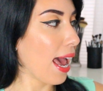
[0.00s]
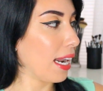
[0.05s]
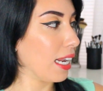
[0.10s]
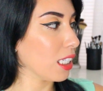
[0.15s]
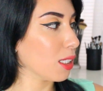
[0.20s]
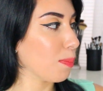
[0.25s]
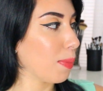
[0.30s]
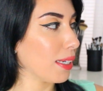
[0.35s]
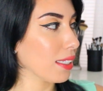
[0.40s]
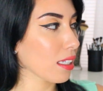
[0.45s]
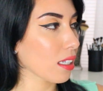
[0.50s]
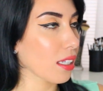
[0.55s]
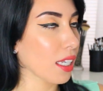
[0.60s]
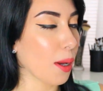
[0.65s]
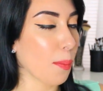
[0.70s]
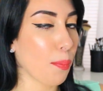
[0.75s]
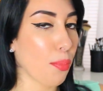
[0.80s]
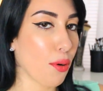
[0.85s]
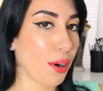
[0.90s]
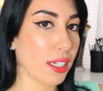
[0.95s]
and it's
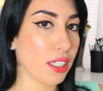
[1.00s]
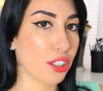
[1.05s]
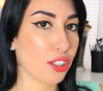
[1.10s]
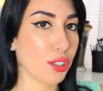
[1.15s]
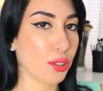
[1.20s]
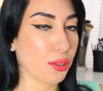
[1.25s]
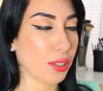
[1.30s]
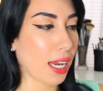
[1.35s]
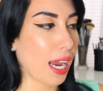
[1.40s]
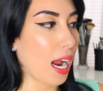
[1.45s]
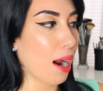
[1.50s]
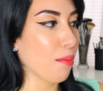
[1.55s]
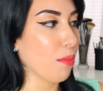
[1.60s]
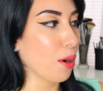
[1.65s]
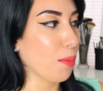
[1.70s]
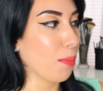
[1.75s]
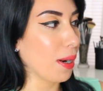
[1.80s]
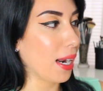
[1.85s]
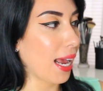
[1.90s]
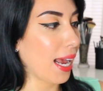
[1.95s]
basically a point and shoot
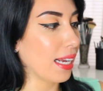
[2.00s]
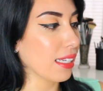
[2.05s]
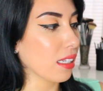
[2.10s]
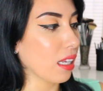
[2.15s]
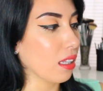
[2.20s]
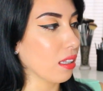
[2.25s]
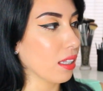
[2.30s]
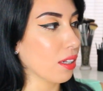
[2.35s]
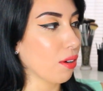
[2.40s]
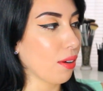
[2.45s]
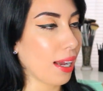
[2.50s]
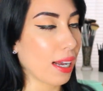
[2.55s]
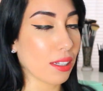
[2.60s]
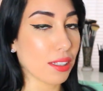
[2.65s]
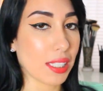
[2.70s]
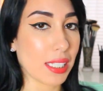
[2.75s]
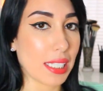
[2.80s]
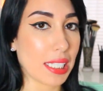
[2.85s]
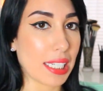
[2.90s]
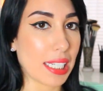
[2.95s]
camera, but it has a little
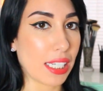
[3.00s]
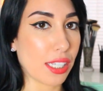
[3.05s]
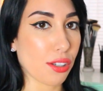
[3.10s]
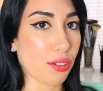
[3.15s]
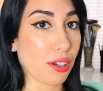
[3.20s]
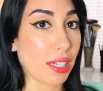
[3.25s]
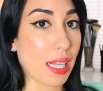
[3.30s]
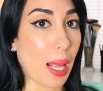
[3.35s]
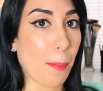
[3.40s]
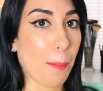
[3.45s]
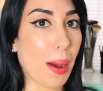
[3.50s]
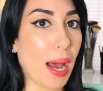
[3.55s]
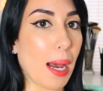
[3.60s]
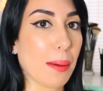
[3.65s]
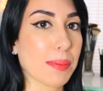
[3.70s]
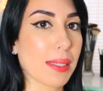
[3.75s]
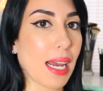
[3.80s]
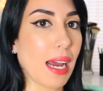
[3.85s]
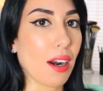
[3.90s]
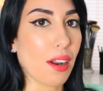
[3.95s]
LCD screen that
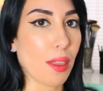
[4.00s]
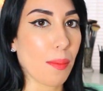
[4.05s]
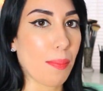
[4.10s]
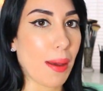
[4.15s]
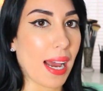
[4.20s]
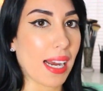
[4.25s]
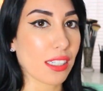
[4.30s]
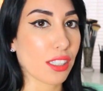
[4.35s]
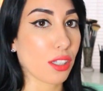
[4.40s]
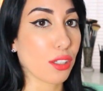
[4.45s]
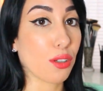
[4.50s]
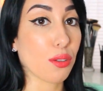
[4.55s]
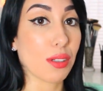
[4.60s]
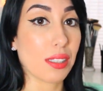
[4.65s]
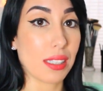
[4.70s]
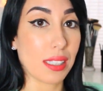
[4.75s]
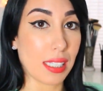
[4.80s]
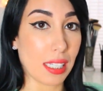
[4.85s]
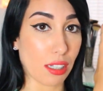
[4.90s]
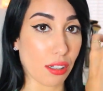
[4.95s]
pops out of the back so you
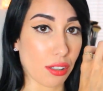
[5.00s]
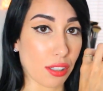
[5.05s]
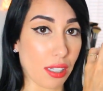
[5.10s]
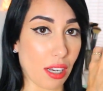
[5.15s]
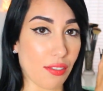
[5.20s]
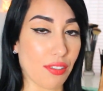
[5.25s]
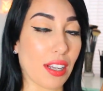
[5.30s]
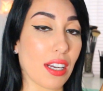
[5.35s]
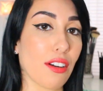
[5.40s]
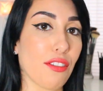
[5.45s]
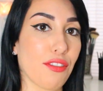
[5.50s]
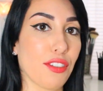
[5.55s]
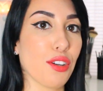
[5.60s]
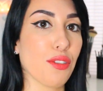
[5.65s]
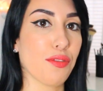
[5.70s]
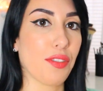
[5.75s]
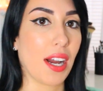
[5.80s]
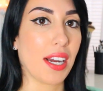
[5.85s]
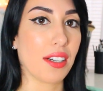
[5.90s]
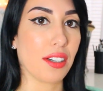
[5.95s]
could see yourself, like a
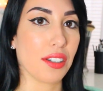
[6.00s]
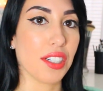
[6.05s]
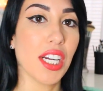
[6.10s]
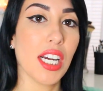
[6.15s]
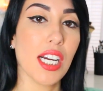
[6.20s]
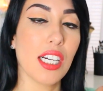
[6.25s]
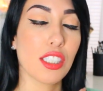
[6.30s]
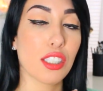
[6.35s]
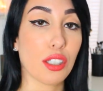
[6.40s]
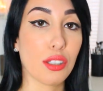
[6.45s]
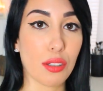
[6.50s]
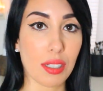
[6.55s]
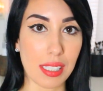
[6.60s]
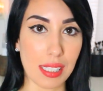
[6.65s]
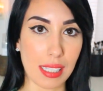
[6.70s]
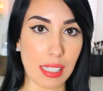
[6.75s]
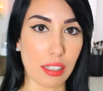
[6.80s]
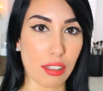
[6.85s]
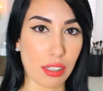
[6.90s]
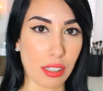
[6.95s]
viewfinder, so you
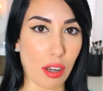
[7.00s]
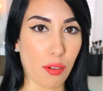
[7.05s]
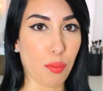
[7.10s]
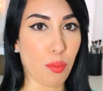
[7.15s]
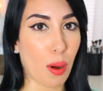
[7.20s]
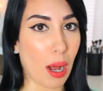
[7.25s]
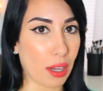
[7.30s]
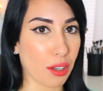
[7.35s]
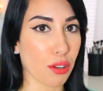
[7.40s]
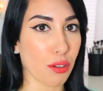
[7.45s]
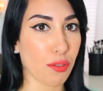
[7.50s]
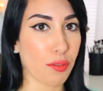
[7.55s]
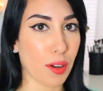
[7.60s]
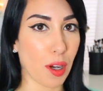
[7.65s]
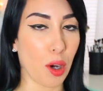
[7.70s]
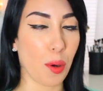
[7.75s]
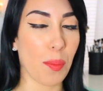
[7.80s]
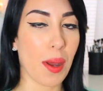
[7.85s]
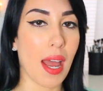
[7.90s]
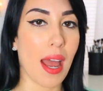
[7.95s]
could see yourself while you
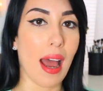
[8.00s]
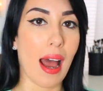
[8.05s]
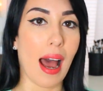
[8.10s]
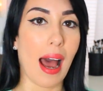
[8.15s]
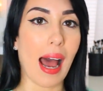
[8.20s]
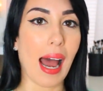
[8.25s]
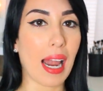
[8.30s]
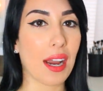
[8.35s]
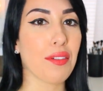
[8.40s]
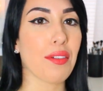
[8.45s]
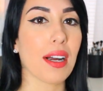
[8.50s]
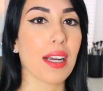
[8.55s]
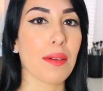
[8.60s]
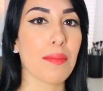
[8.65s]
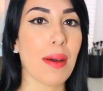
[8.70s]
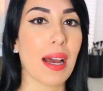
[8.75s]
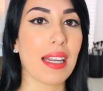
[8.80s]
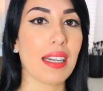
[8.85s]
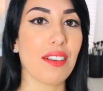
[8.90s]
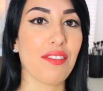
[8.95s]
film. I
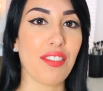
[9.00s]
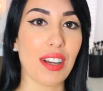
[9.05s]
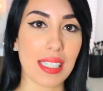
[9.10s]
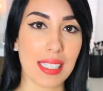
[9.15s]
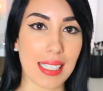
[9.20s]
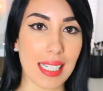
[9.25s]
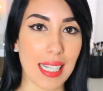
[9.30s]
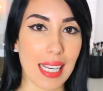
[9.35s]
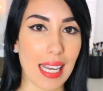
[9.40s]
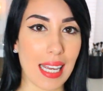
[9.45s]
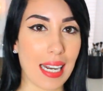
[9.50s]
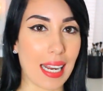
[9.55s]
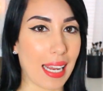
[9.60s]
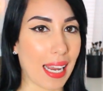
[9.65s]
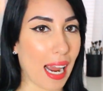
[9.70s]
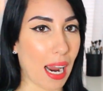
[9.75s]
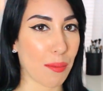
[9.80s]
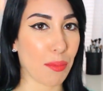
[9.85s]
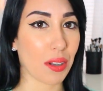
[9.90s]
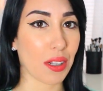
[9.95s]
recommend investing in a
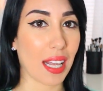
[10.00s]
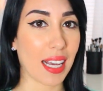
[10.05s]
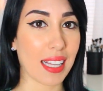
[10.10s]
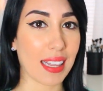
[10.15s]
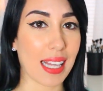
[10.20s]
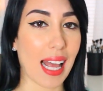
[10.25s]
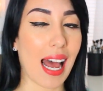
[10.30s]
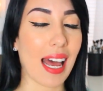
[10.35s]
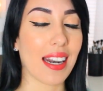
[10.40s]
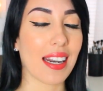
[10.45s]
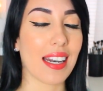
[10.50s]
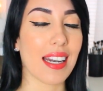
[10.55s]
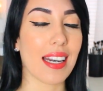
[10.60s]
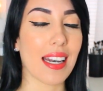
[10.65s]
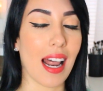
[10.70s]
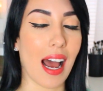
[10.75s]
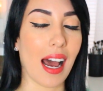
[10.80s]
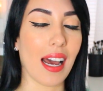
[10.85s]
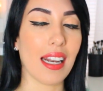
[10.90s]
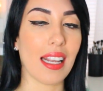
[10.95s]
camera like that,
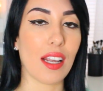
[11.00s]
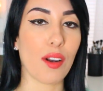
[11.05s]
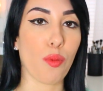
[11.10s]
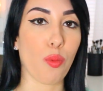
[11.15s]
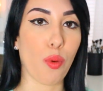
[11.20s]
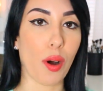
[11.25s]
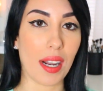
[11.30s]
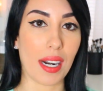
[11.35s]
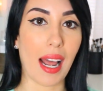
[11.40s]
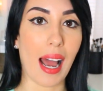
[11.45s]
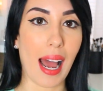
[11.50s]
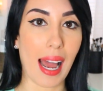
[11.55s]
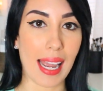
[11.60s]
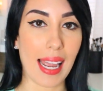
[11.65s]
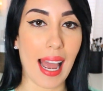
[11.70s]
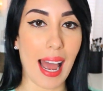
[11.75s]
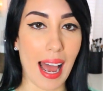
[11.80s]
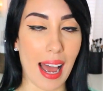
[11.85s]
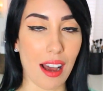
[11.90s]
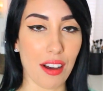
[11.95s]
not in what I
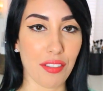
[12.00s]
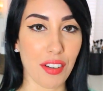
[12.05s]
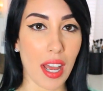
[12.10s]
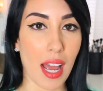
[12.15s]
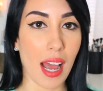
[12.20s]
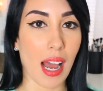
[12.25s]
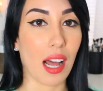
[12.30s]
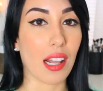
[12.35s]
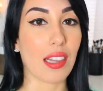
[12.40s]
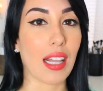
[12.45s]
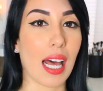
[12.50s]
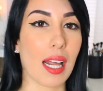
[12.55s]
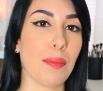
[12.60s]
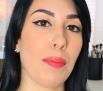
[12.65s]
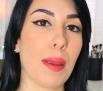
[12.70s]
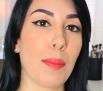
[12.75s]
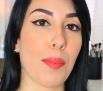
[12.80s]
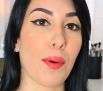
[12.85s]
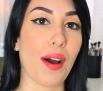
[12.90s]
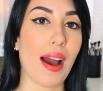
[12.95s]
have. A lot
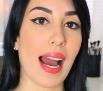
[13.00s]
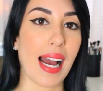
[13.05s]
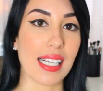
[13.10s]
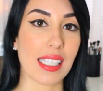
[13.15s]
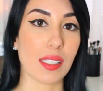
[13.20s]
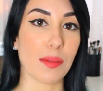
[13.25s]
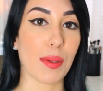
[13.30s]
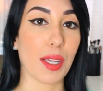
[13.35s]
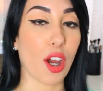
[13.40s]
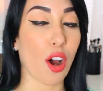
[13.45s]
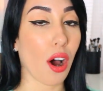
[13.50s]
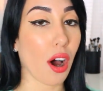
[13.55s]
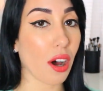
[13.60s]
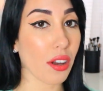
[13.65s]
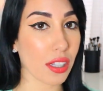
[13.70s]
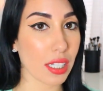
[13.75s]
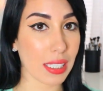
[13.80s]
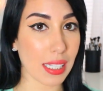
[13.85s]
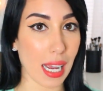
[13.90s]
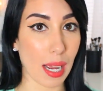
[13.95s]
of people ask me
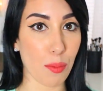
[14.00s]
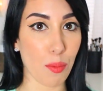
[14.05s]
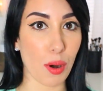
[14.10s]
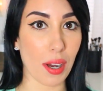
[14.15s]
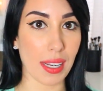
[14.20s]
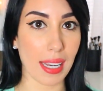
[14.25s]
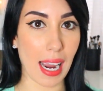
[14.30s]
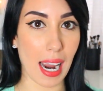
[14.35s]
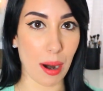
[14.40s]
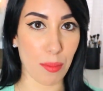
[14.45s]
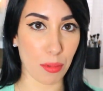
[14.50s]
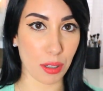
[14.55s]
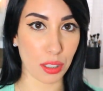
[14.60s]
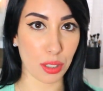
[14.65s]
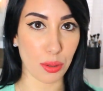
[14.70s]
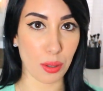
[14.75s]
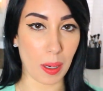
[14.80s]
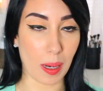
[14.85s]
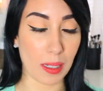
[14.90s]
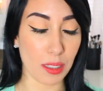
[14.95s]
all the time, what camera
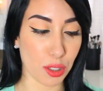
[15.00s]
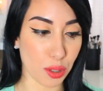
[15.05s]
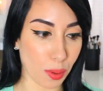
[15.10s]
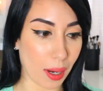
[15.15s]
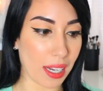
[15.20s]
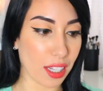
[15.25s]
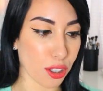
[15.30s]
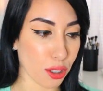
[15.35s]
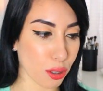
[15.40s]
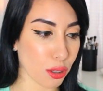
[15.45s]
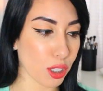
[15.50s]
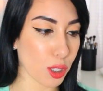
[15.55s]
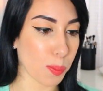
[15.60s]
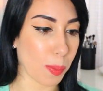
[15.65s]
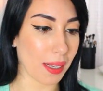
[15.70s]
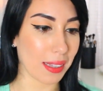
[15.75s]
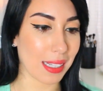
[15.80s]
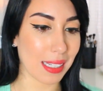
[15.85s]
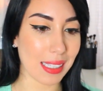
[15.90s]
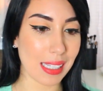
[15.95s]
do, do I use?
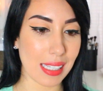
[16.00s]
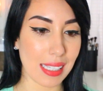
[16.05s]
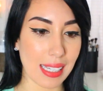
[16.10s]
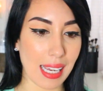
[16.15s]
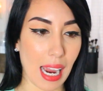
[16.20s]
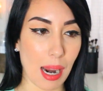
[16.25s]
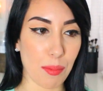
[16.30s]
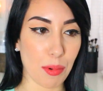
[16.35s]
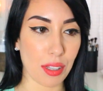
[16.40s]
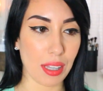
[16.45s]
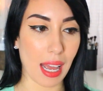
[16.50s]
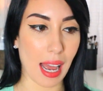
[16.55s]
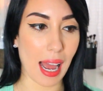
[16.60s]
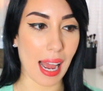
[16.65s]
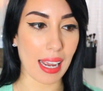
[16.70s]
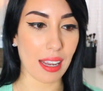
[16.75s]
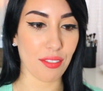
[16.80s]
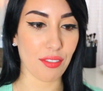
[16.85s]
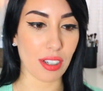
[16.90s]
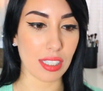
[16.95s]
But this is a camera that
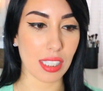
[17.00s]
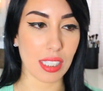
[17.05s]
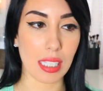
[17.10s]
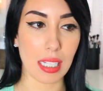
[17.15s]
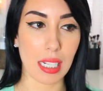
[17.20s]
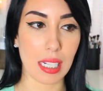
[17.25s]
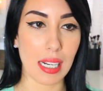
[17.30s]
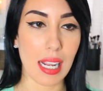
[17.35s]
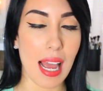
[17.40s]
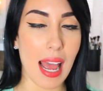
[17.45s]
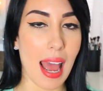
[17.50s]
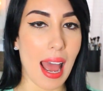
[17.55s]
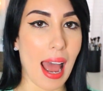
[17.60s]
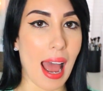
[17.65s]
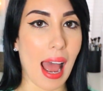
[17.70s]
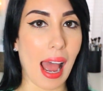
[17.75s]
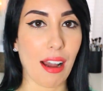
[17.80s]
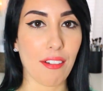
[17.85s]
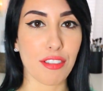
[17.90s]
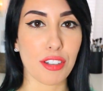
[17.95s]
I invested in
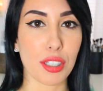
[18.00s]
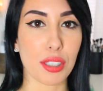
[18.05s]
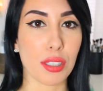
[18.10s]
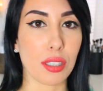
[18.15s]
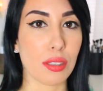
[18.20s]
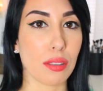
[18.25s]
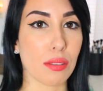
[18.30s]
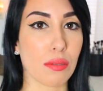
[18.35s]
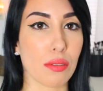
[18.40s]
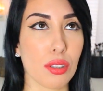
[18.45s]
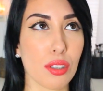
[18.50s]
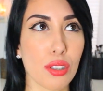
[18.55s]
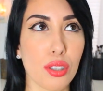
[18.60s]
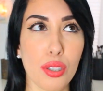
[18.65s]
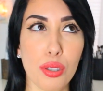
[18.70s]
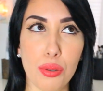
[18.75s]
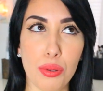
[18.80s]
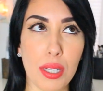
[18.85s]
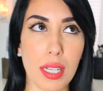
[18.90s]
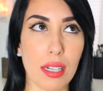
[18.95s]
after
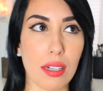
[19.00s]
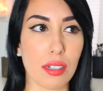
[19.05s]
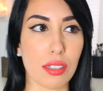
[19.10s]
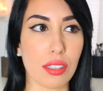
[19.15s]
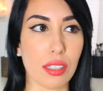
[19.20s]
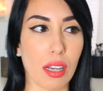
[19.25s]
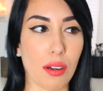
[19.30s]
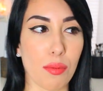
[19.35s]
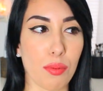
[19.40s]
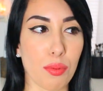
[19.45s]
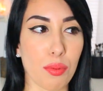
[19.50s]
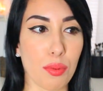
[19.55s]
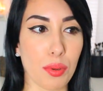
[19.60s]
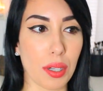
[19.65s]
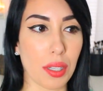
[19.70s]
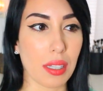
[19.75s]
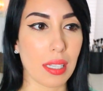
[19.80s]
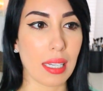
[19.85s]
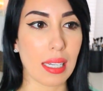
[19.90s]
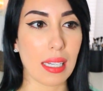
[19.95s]
two years of
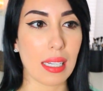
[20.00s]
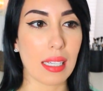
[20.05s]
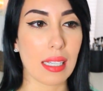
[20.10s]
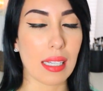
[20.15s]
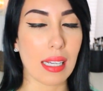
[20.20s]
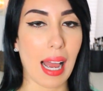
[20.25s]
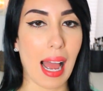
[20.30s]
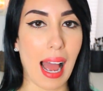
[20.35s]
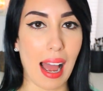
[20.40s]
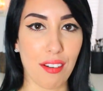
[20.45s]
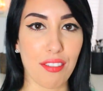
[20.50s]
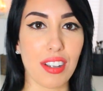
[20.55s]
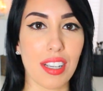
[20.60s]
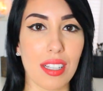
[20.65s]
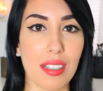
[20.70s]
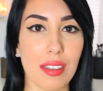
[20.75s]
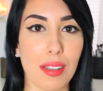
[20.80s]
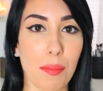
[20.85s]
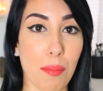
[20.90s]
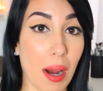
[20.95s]
really
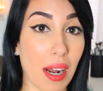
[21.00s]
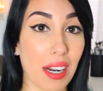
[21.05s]
having the